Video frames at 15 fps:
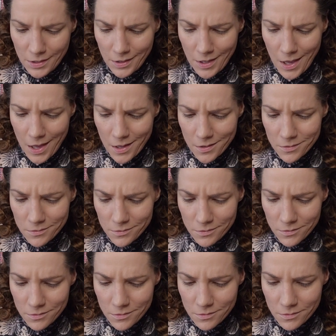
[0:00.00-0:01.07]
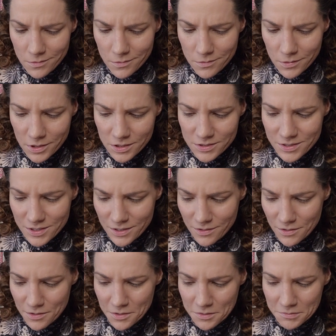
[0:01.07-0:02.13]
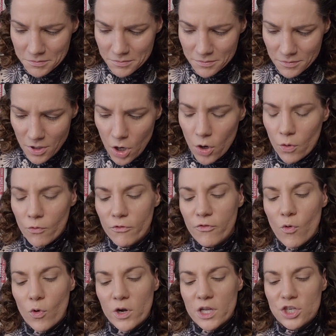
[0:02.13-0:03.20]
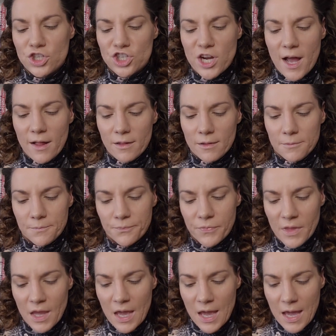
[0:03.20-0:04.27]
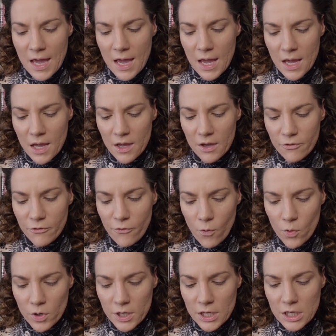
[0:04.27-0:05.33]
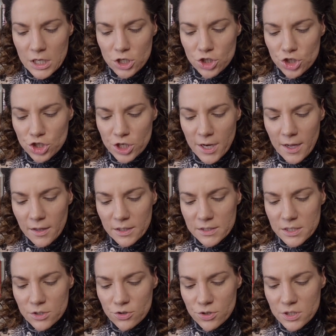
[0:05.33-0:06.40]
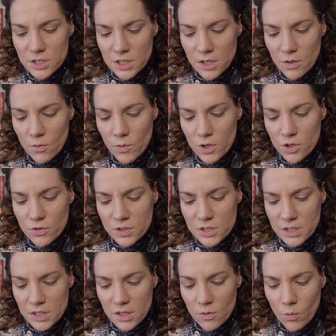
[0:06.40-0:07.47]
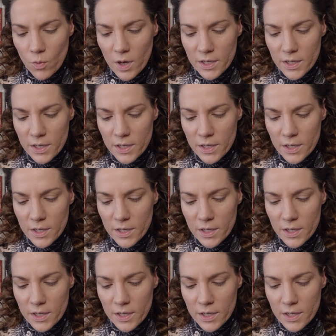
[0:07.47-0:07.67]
it? EN concealer. Oh, 40 Shell. 40 Shell. It's interesting when you see